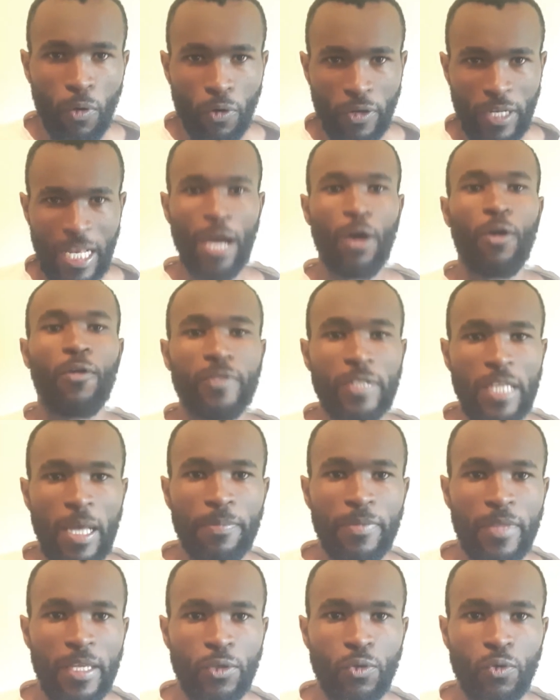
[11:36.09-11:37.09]
or lack of
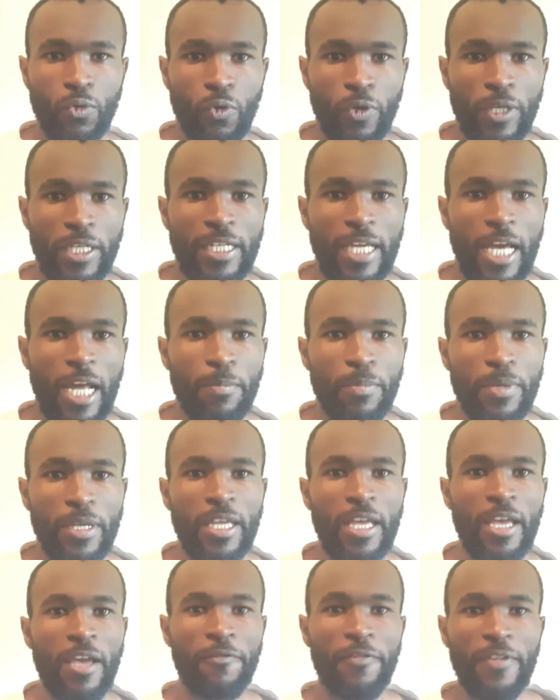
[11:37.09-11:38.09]
something to do. It can
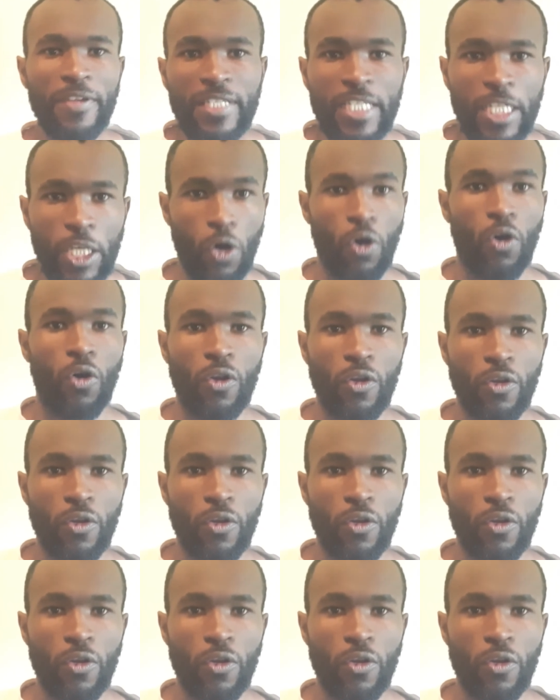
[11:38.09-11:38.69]
be physical.